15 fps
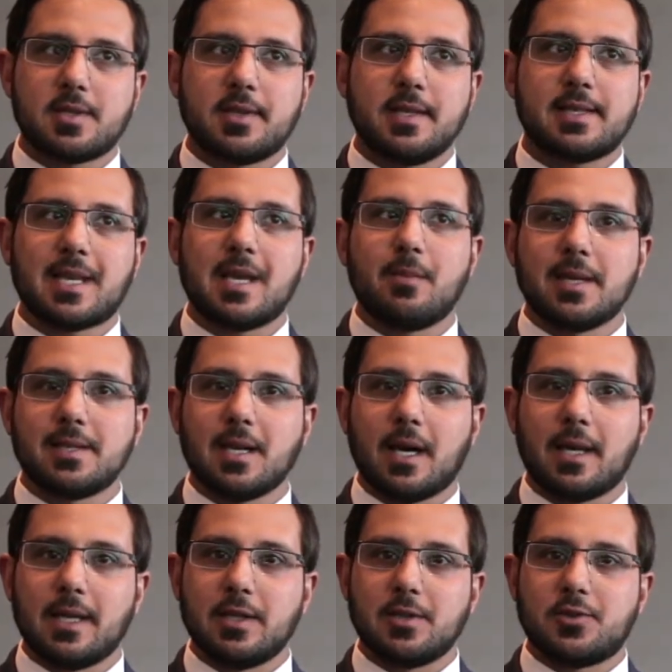this can be
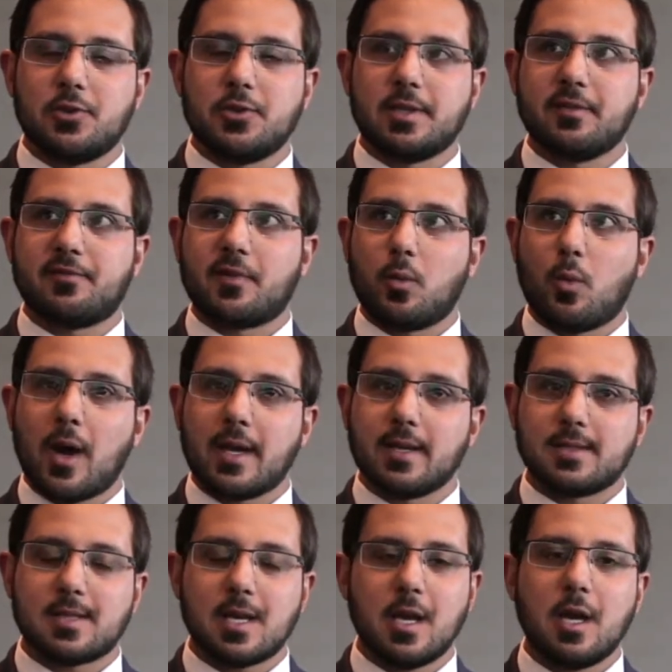done in 2 different
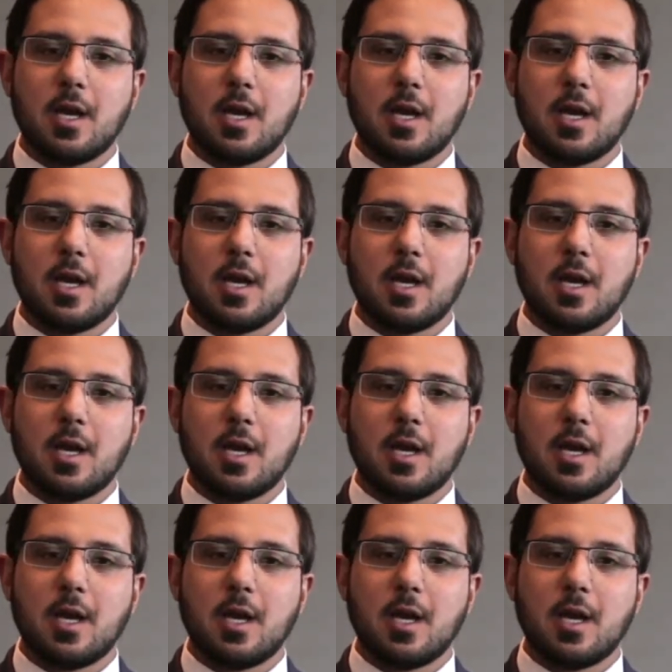ways.